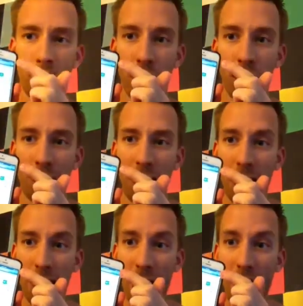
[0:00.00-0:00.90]
You just
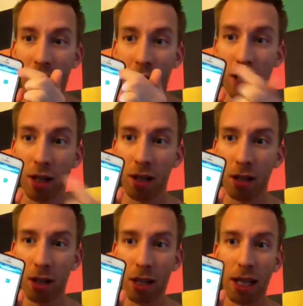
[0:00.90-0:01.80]
hit next
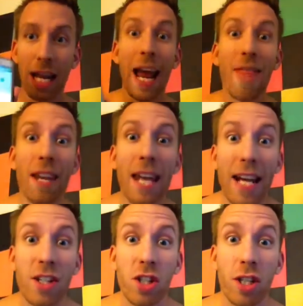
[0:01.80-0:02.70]
year, and the
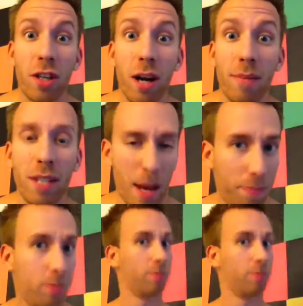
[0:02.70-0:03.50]
next year comes up.